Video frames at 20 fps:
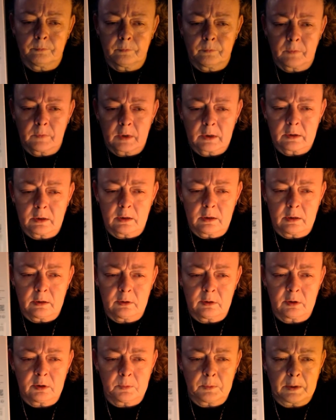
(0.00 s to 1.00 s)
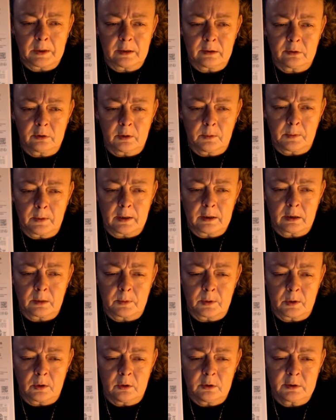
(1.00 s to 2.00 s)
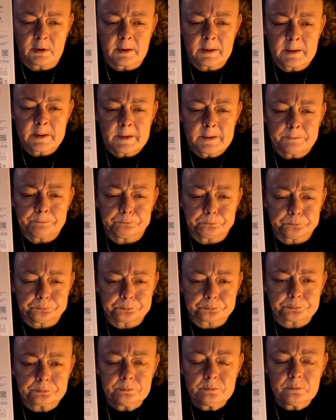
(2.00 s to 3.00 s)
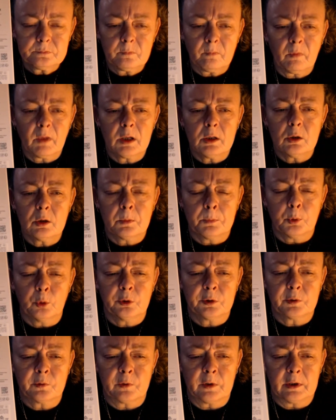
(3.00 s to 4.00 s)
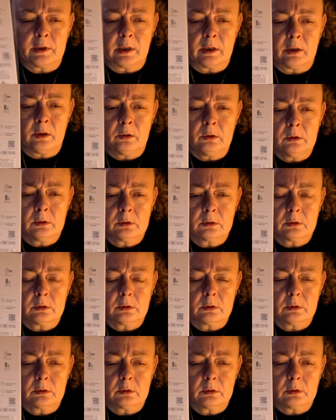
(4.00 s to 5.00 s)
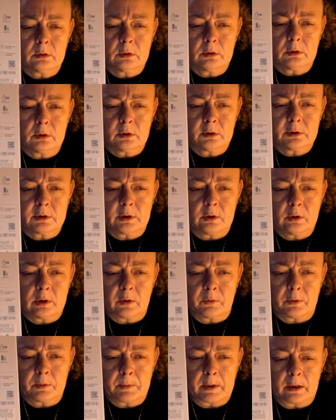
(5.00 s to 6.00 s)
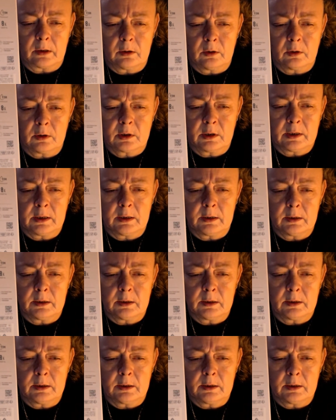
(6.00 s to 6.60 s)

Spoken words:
so there's the specs on the back of the box. You could pause the video so you can have a better look at it.